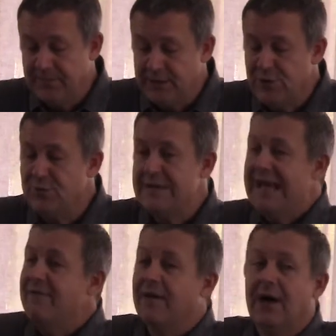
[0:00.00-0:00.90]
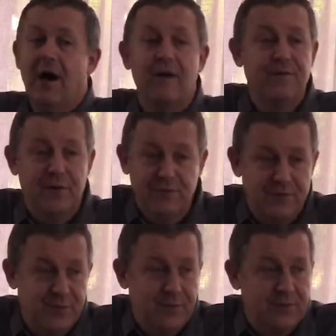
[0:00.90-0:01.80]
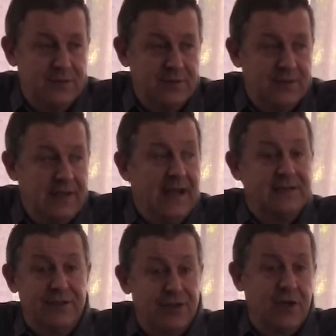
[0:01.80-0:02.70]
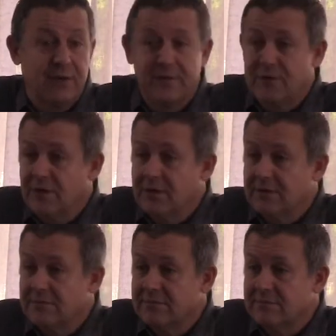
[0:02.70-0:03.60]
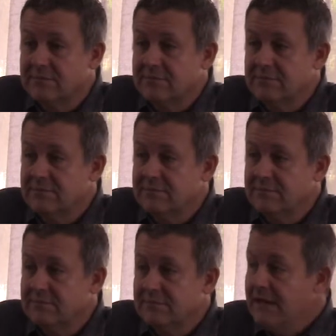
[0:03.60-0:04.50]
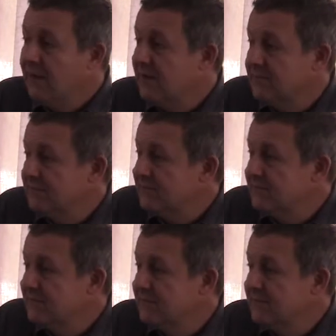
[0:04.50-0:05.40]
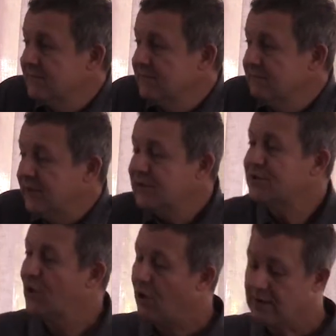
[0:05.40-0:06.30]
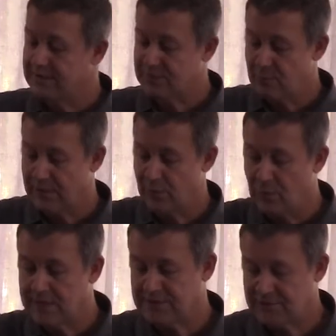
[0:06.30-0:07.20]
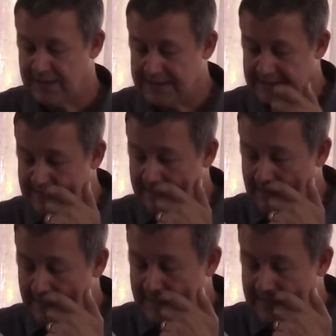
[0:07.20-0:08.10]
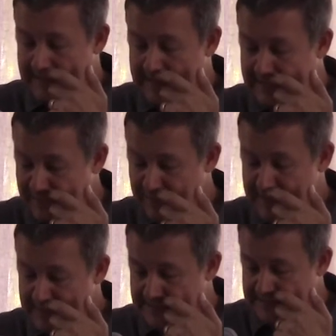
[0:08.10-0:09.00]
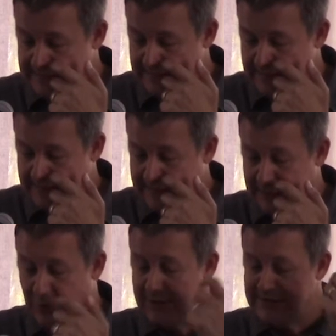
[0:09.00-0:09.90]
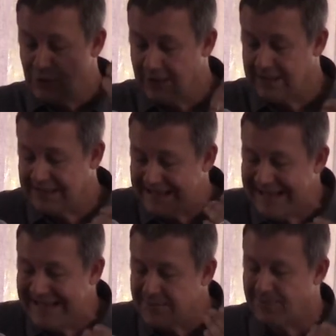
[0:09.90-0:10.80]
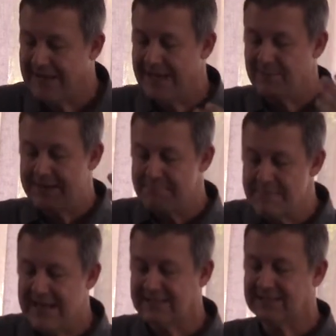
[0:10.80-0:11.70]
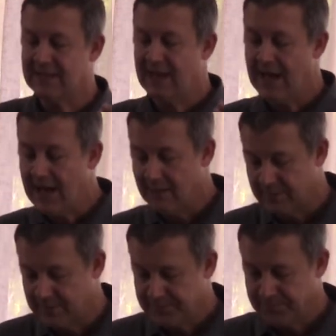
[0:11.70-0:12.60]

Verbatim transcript: You never are vulnerable as a child of God. Never. Because God is the one orchestrating the events. God is not going to let his plan be messed up.